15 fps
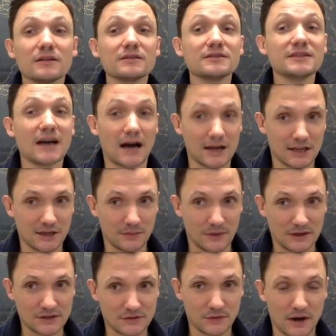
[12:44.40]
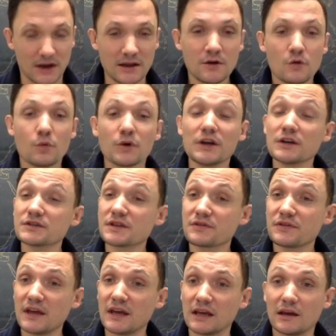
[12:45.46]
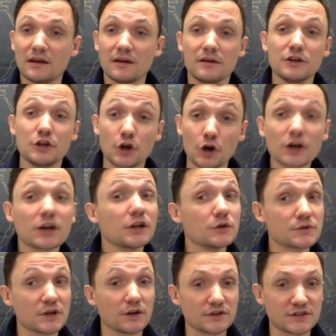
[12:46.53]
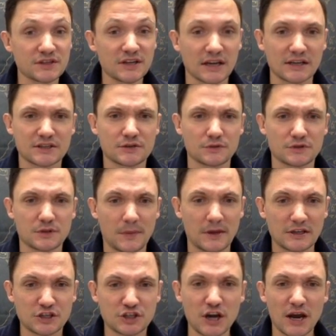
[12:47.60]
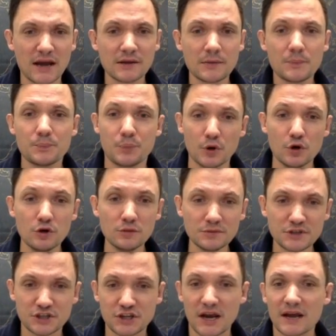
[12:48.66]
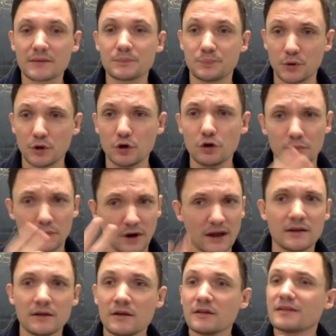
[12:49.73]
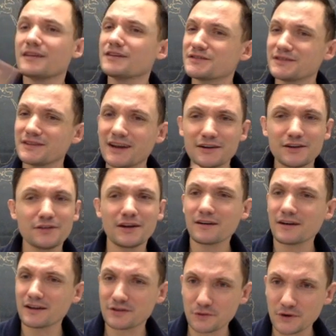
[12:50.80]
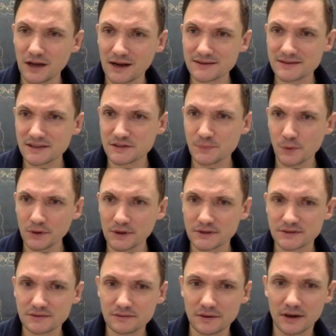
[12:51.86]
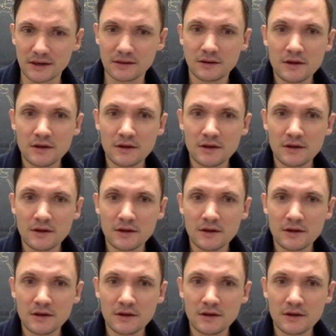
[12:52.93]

documents, right? Well, here's the thing. You're going to use all 6, so it's going to be check, boom, right? You now got 3 out of 6 points, right?